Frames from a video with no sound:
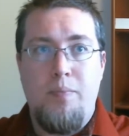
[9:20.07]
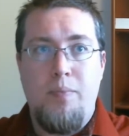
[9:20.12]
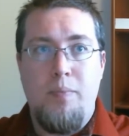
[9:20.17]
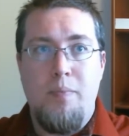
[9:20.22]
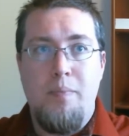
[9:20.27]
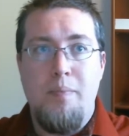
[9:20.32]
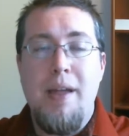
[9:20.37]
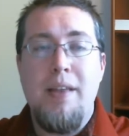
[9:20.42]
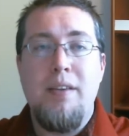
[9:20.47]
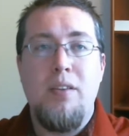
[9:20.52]

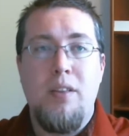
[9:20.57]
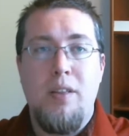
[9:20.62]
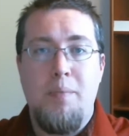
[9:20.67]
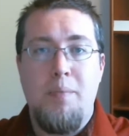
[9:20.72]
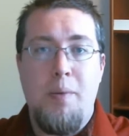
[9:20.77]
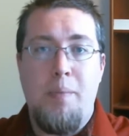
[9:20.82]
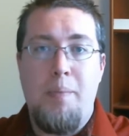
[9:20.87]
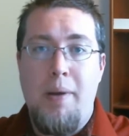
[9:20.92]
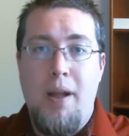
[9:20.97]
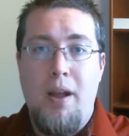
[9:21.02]
mentally
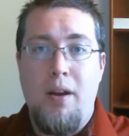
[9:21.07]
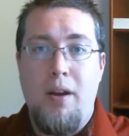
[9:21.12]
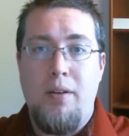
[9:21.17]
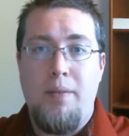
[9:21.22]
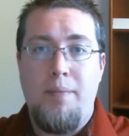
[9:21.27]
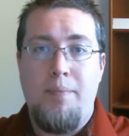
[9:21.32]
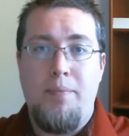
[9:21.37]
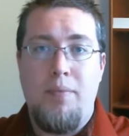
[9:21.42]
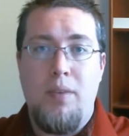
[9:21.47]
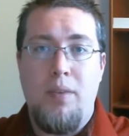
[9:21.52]
prepared
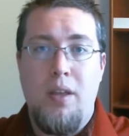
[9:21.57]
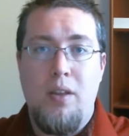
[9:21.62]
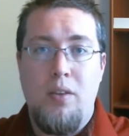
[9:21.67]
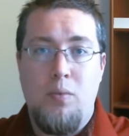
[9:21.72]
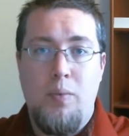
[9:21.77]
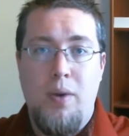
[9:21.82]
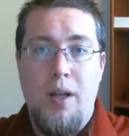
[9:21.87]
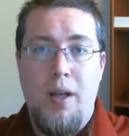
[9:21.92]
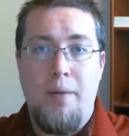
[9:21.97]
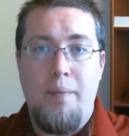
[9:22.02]
as
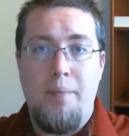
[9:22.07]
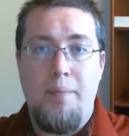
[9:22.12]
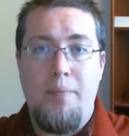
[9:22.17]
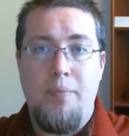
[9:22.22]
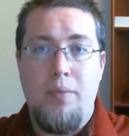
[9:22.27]
well.